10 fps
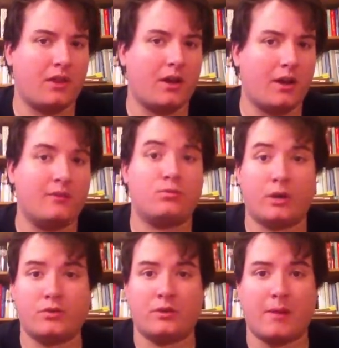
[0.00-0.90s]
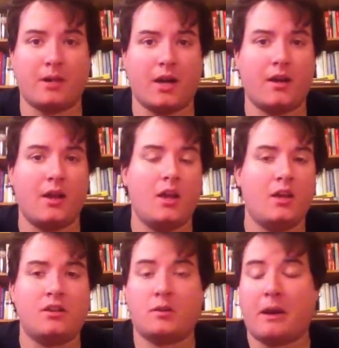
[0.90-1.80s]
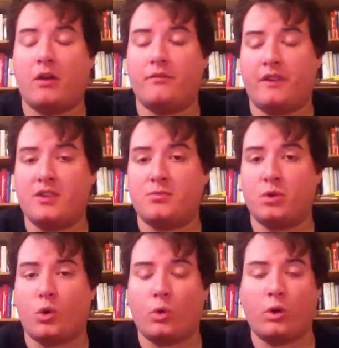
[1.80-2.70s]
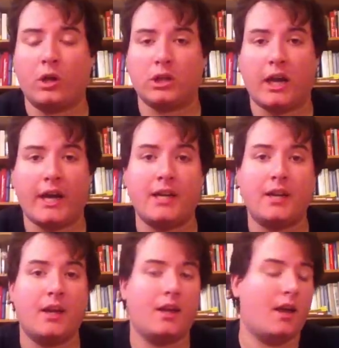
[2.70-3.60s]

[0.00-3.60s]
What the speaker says: It's RetroGameCon. You can check it out on Facebook or online.